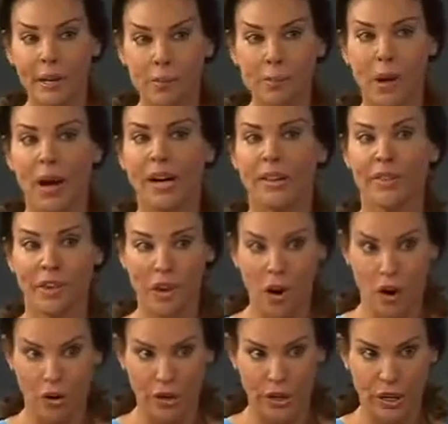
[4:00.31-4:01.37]
combine the
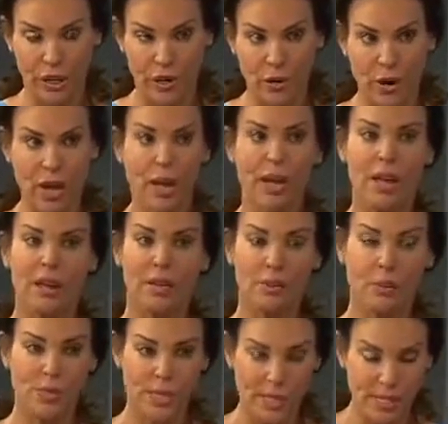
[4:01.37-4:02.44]
cardio, the
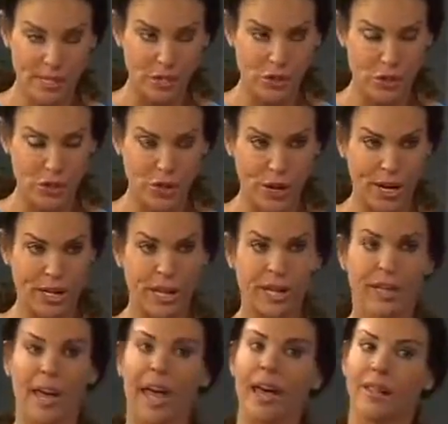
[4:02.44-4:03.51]
resistance
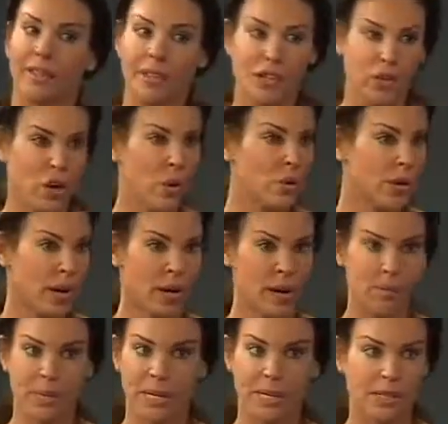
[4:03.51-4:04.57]
training, and the yoga,
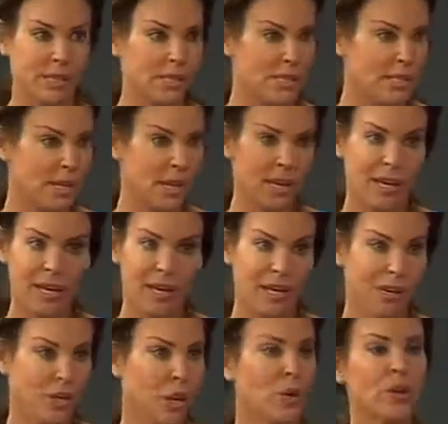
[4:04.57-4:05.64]
because
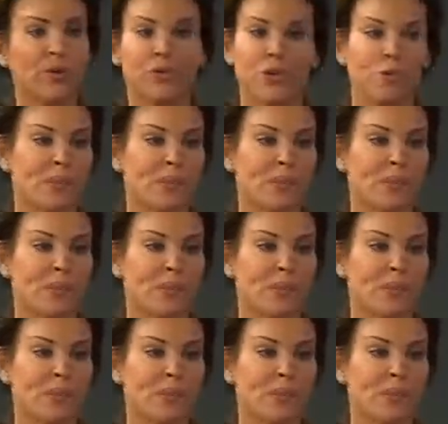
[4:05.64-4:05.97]
yoga for